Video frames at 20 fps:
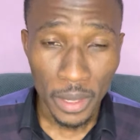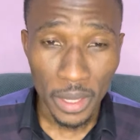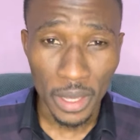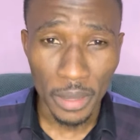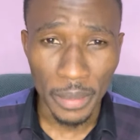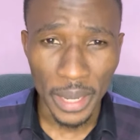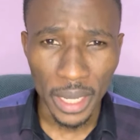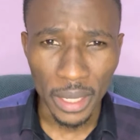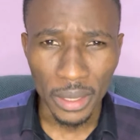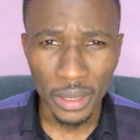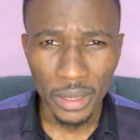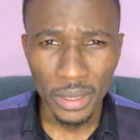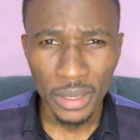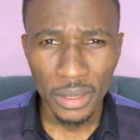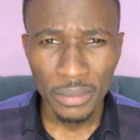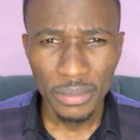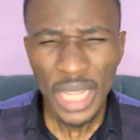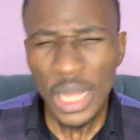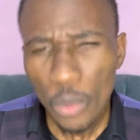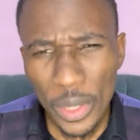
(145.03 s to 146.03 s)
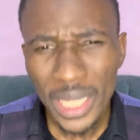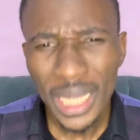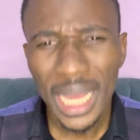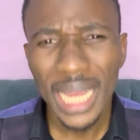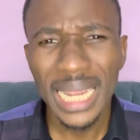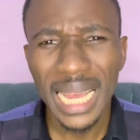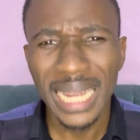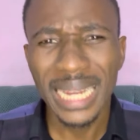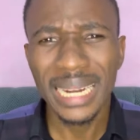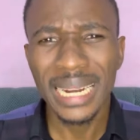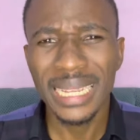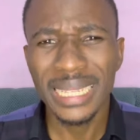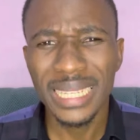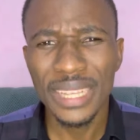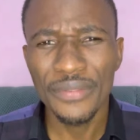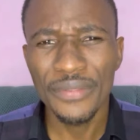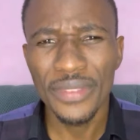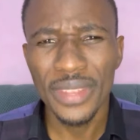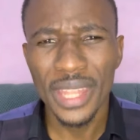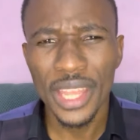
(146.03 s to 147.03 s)
Amen. With that
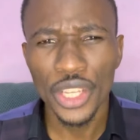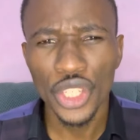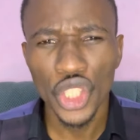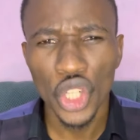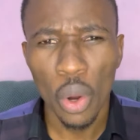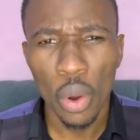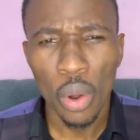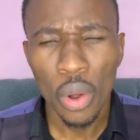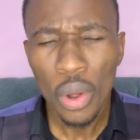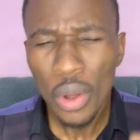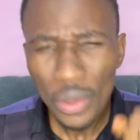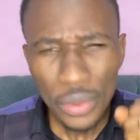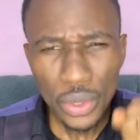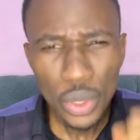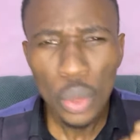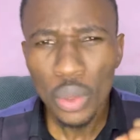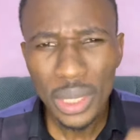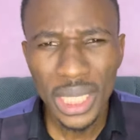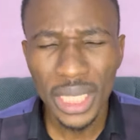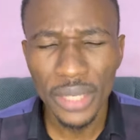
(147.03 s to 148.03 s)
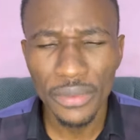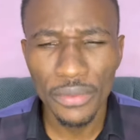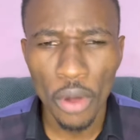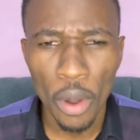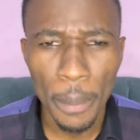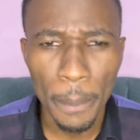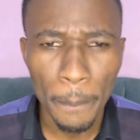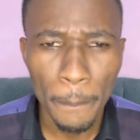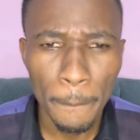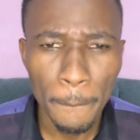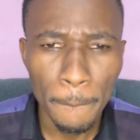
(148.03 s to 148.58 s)
aggressive nature, don't give up.